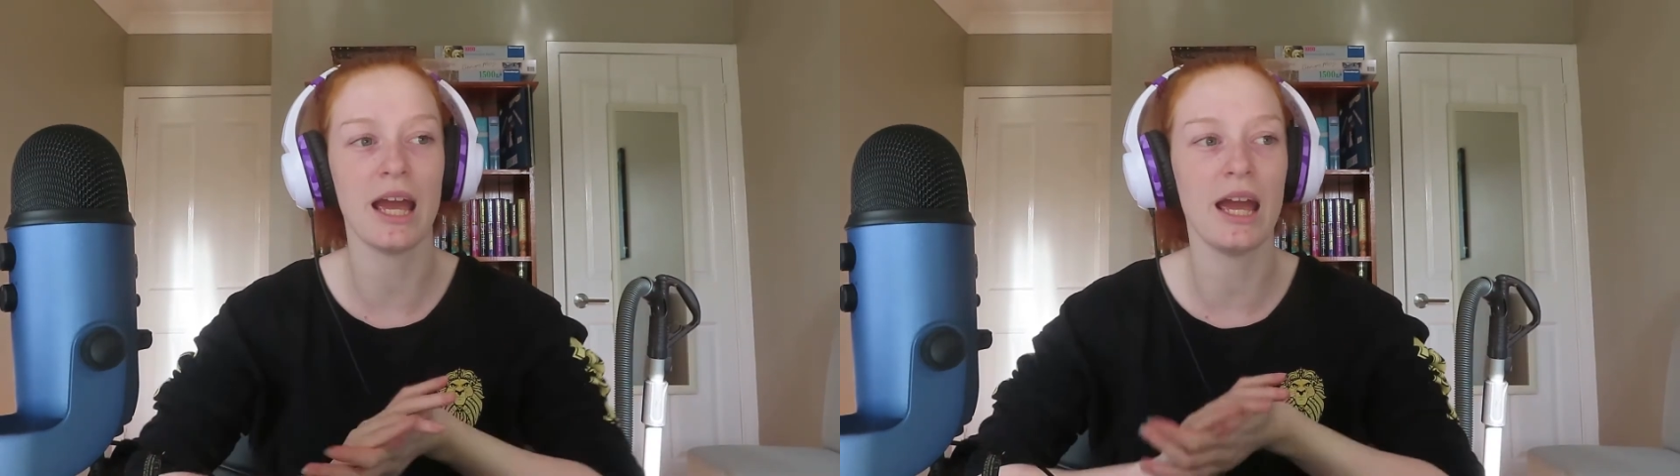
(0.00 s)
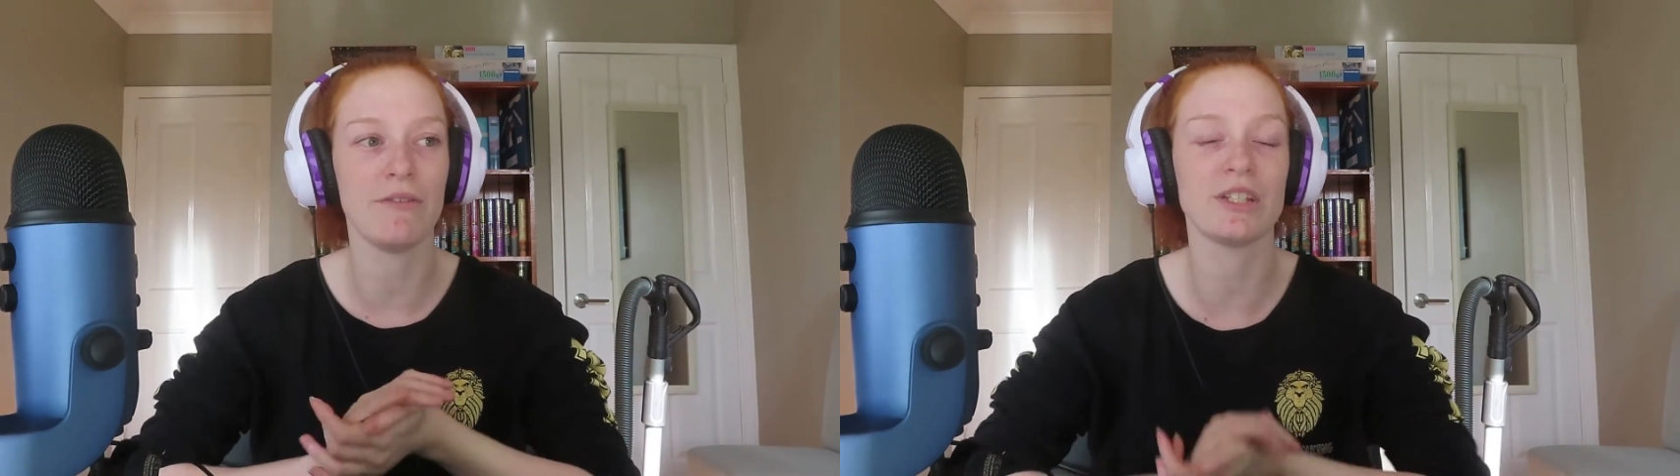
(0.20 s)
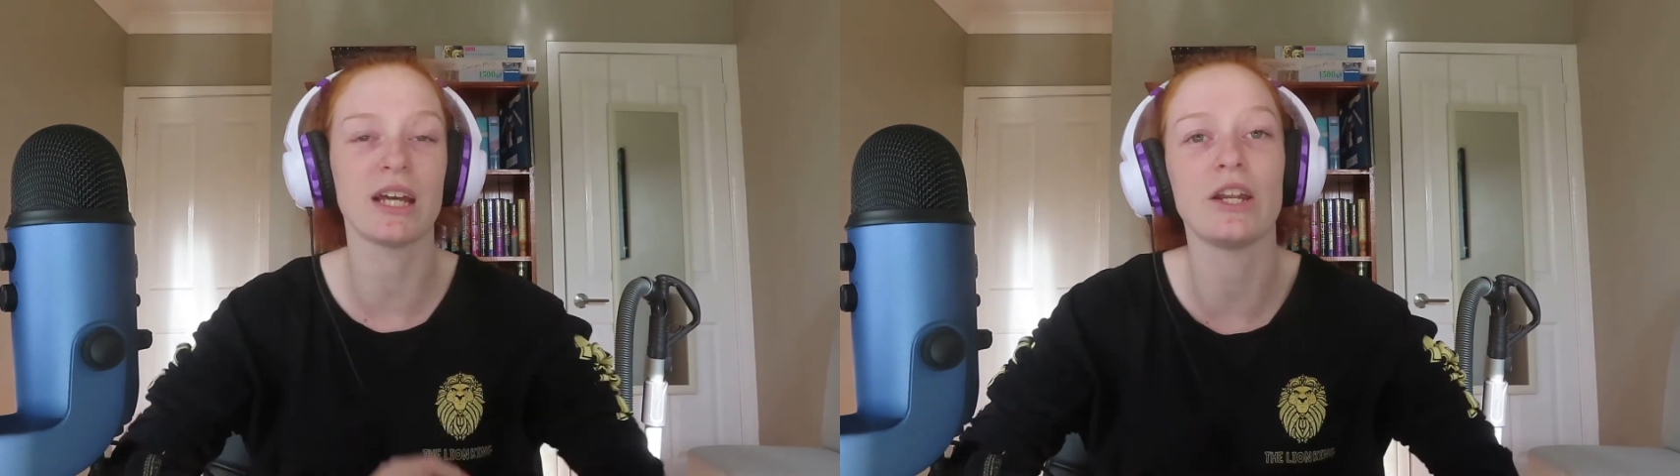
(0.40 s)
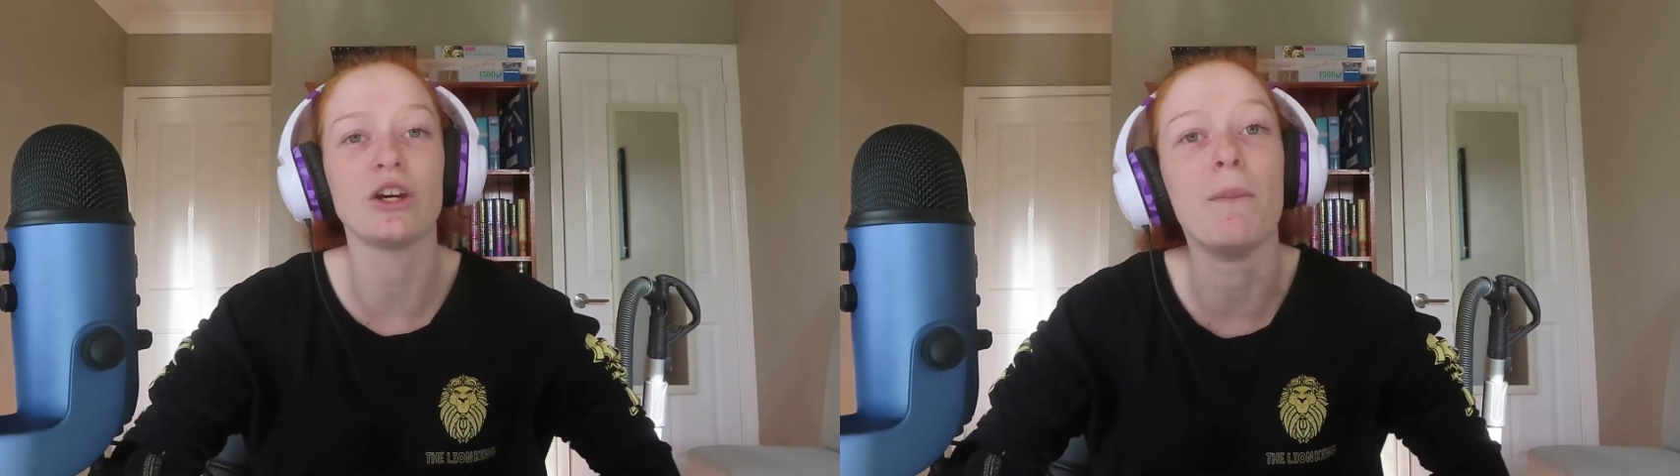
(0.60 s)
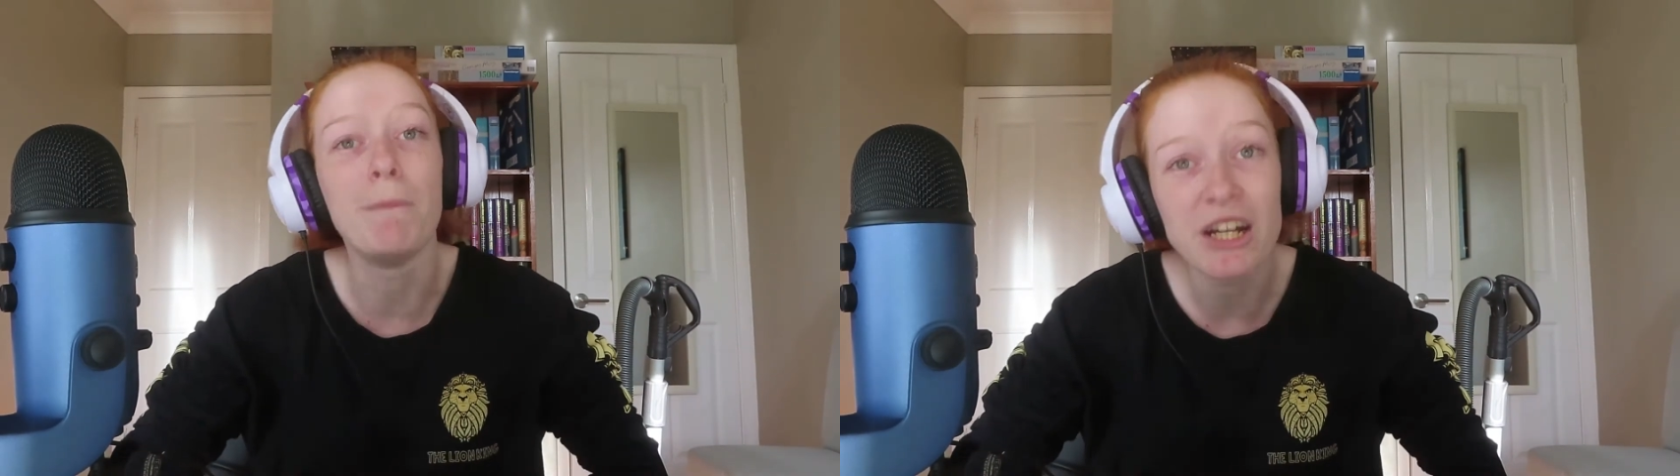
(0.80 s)
If you're deciding
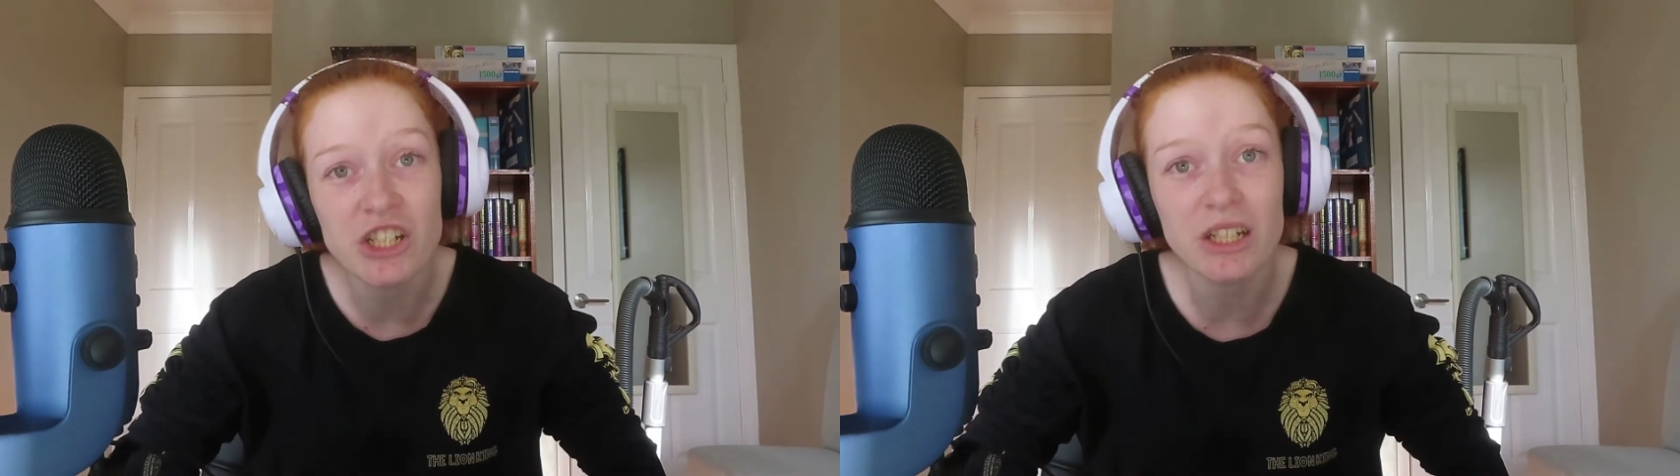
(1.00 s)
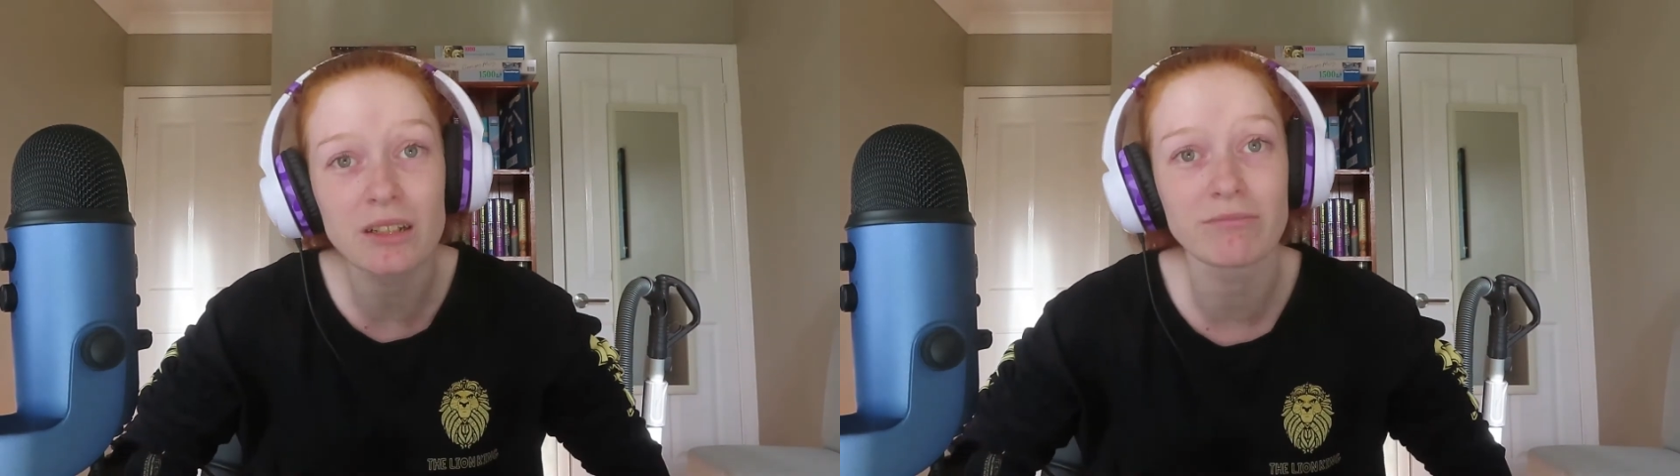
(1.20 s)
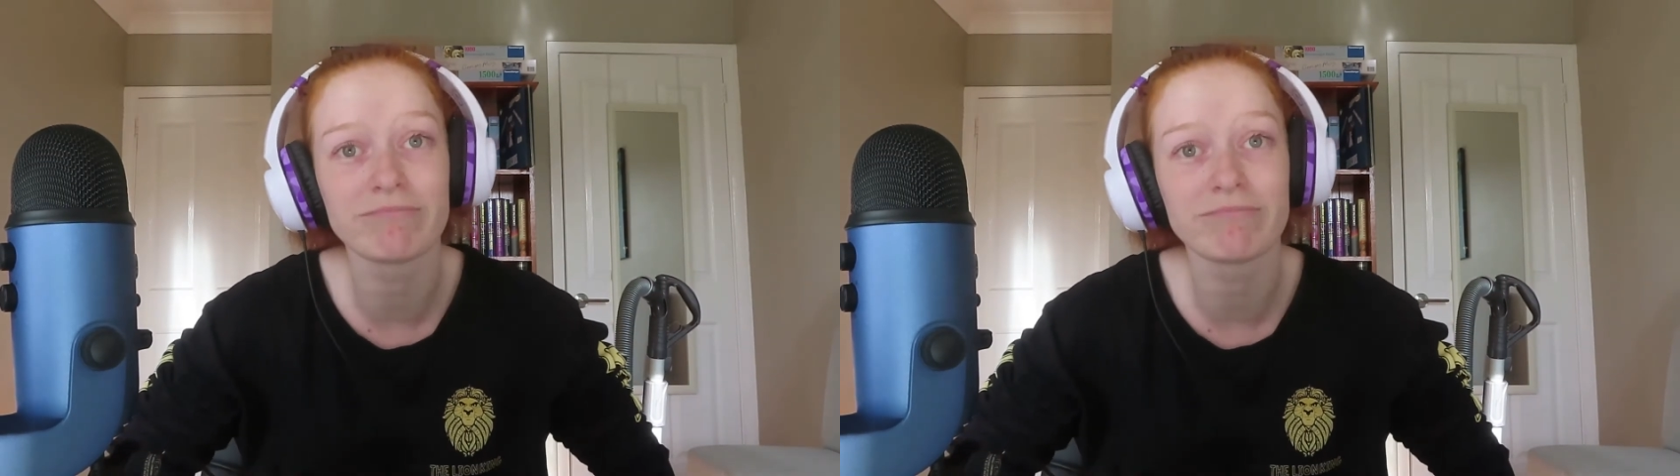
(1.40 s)
on a budget,